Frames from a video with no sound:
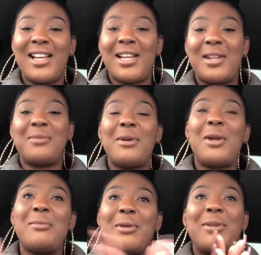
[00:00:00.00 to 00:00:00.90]
Um,
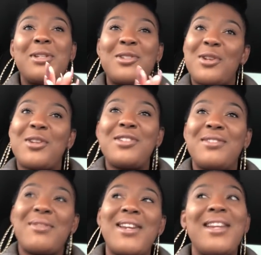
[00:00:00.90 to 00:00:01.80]
on my way to church
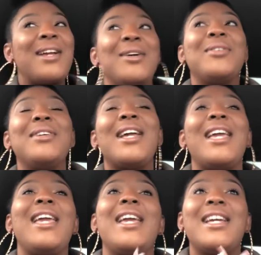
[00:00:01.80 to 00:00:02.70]
right now,
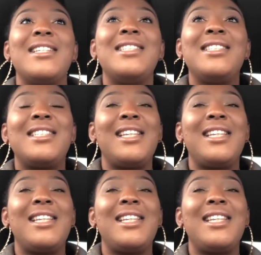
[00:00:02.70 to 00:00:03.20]
and